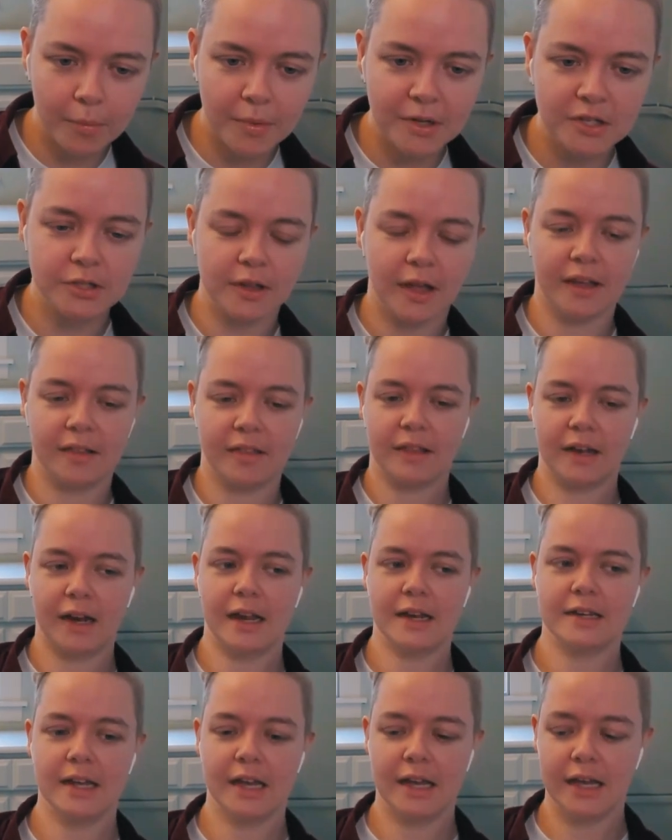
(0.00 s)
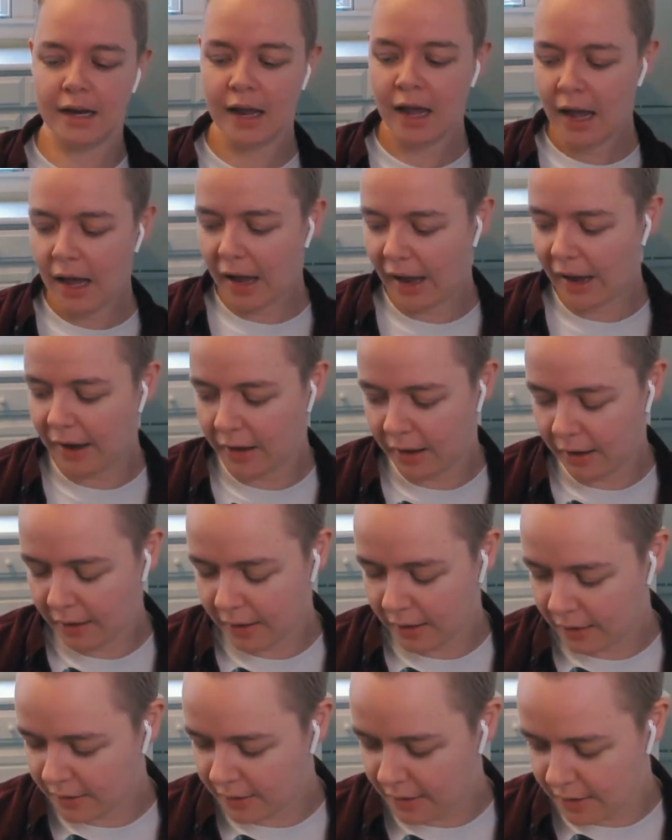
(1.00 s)
much less than I did. I
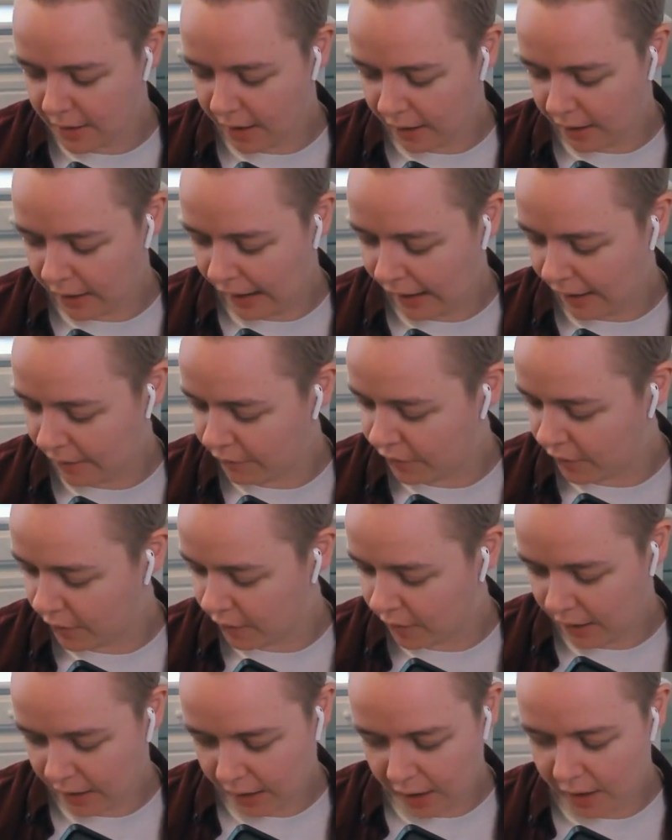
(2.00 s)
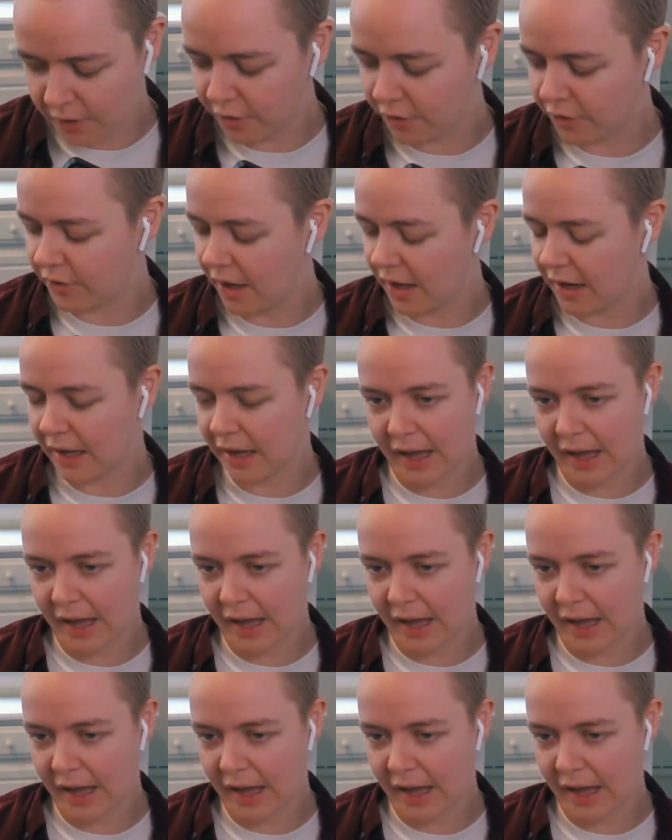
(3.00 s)
did not have the like understanding.